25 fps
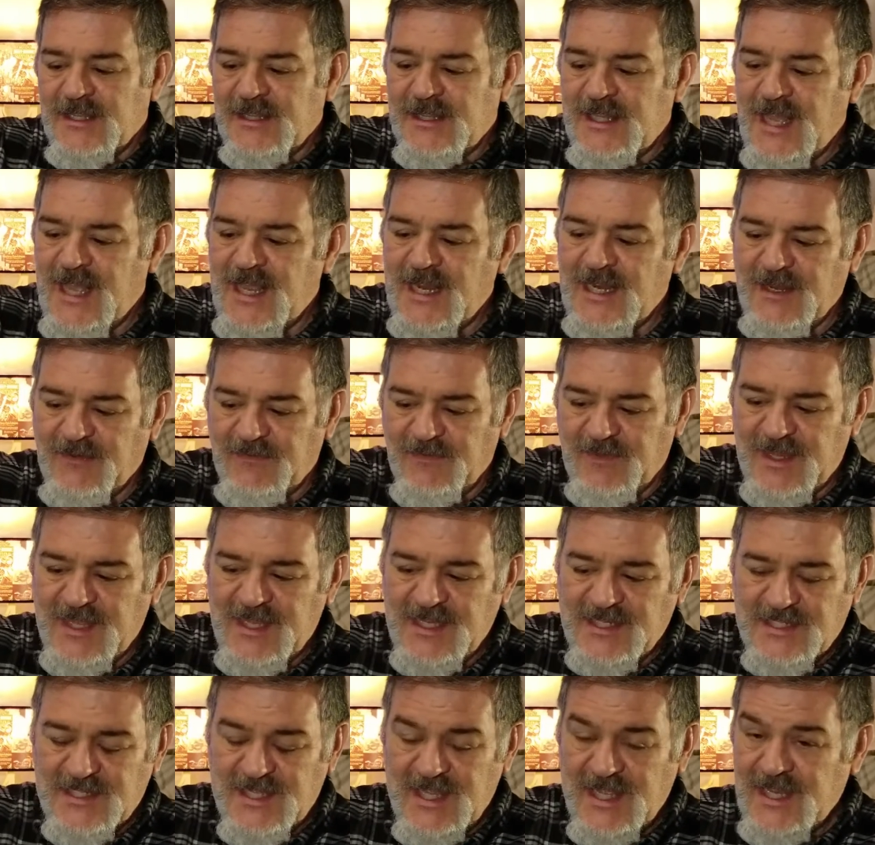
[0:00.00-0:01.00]
if this
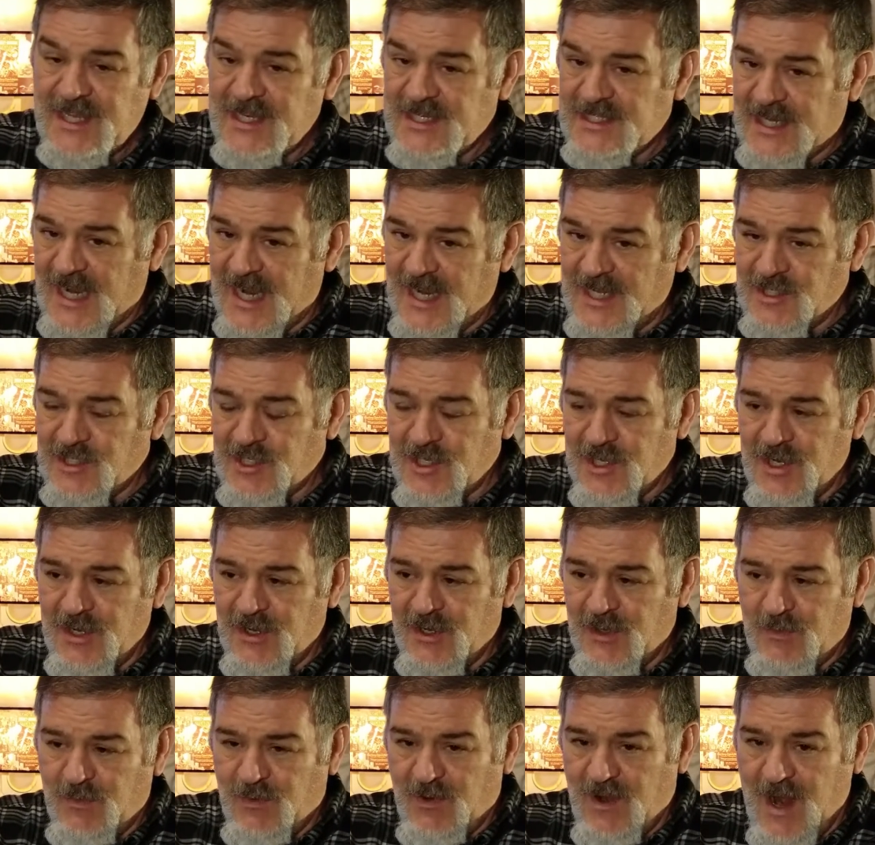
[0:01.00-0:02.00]
thing is engineered
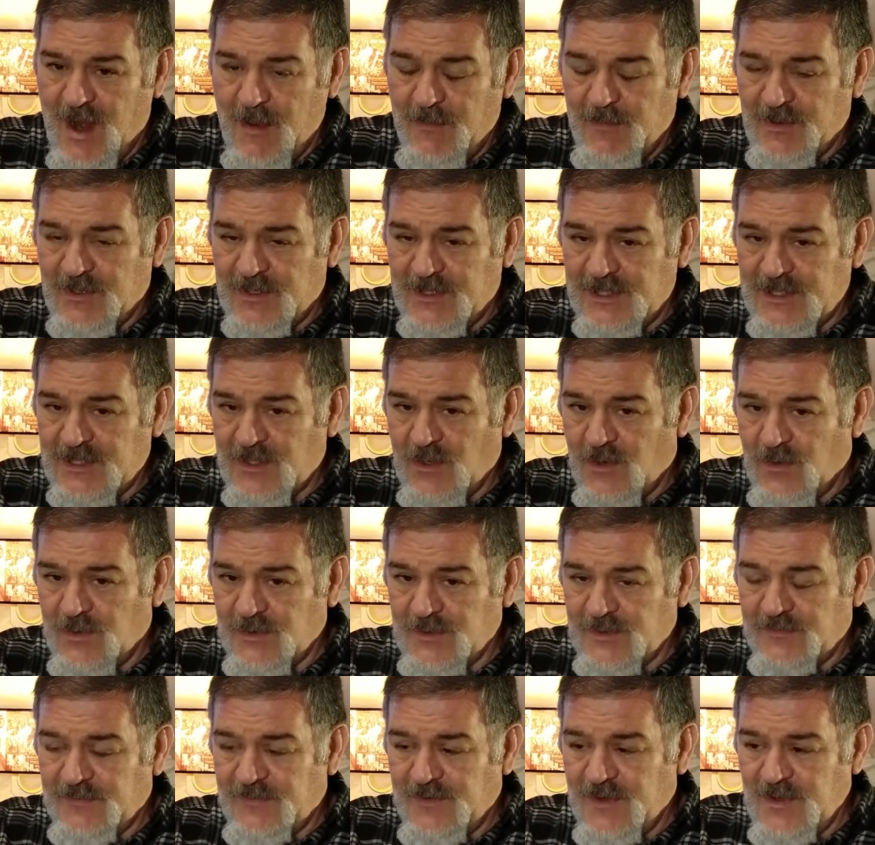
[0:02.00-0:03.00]
properly to hold the
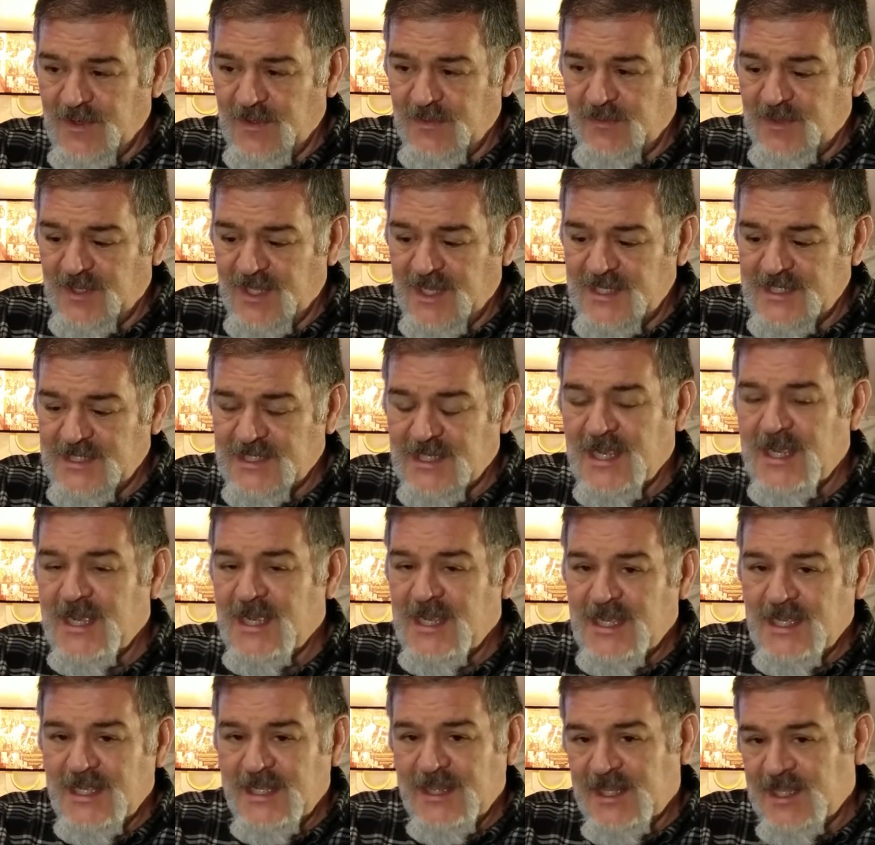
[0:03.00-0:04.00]
phone in place,
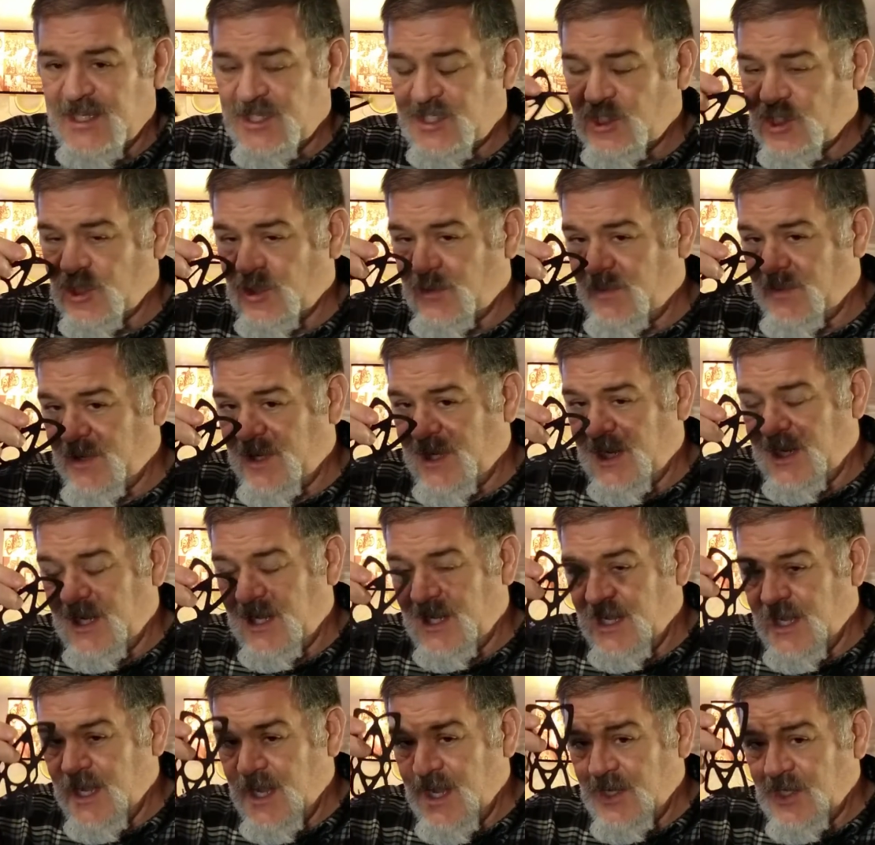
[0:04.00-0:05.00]
this should be
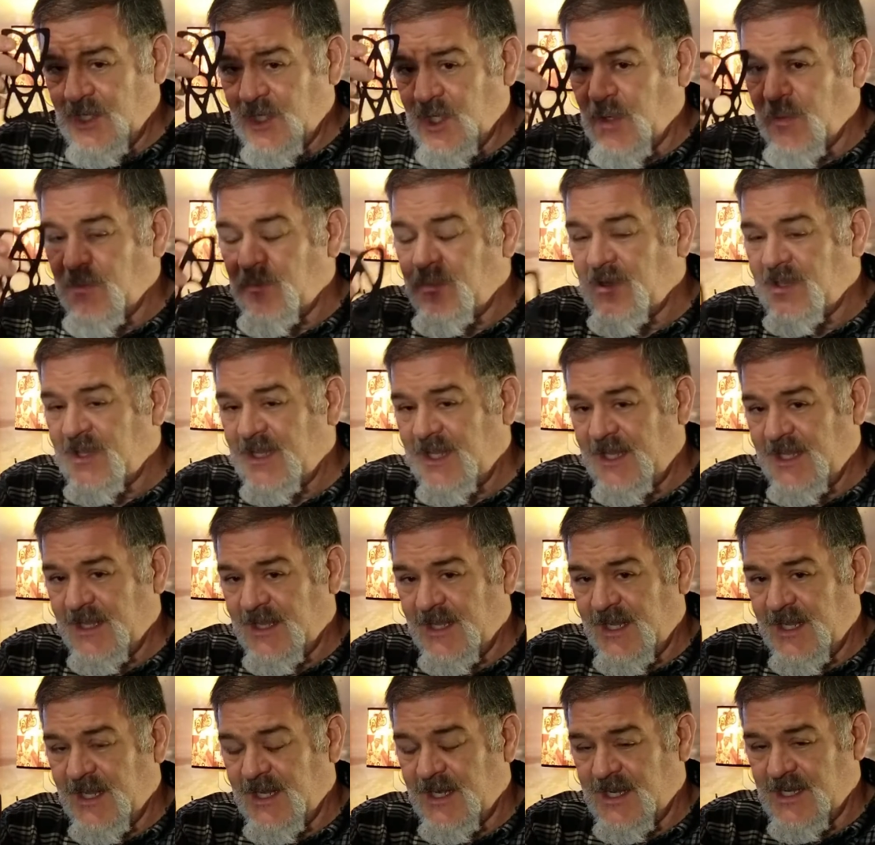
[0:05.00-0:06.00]
completely
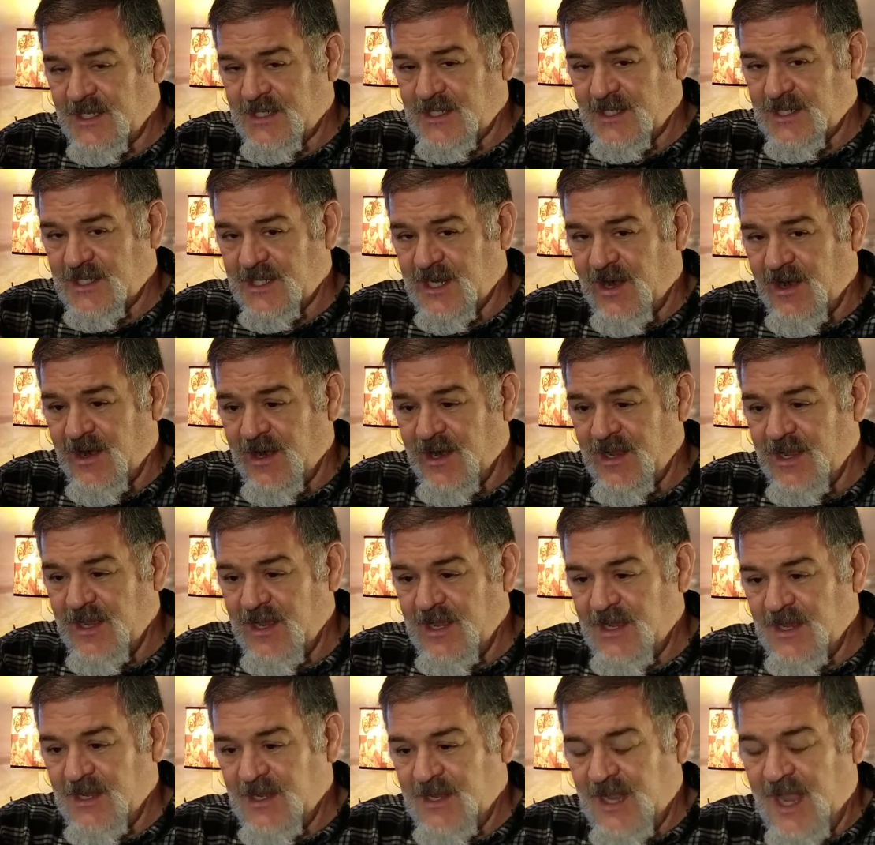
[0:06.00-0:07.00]
unnecessary
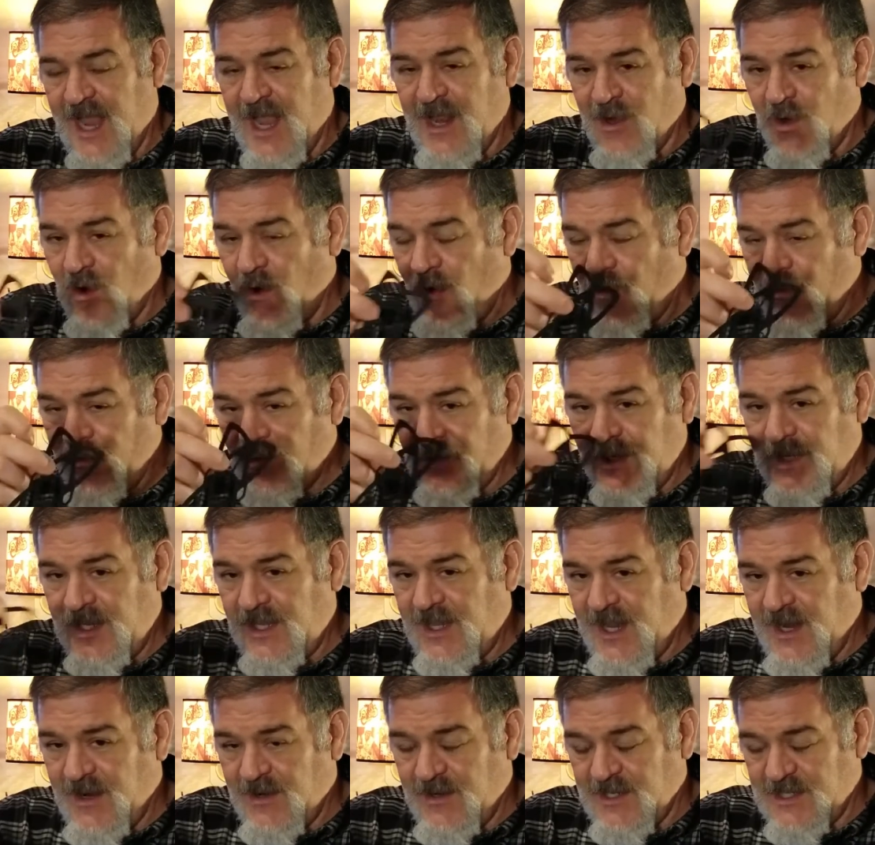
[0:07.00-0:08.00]
and only there
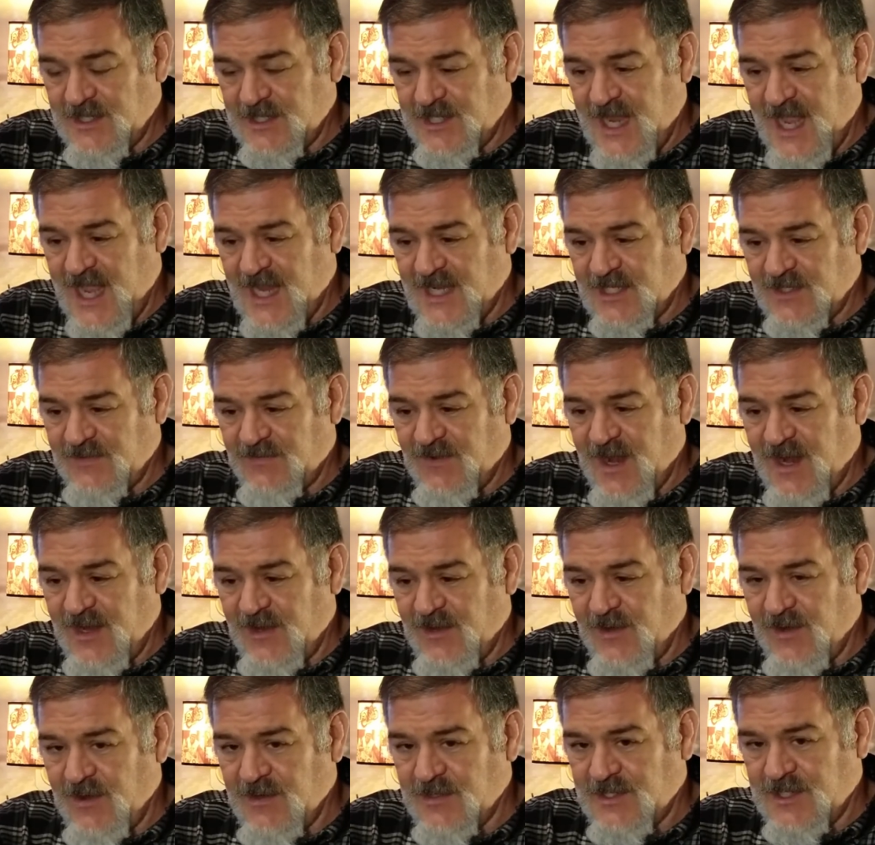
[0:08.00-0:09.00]
to satisfy your
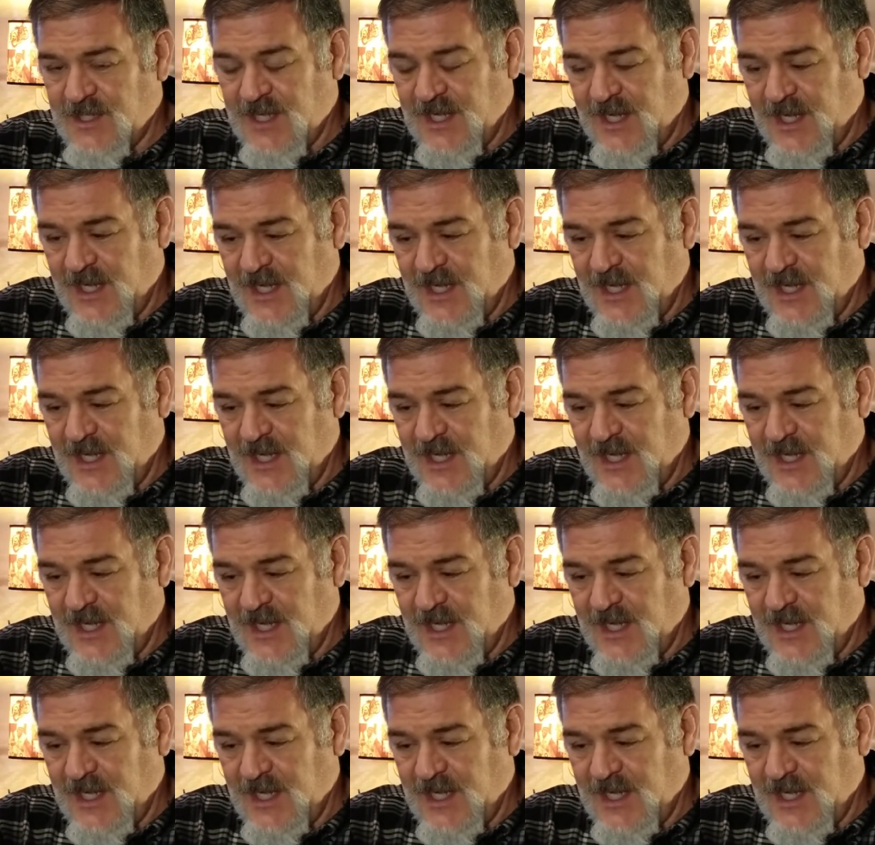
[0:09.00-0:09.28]
OCD.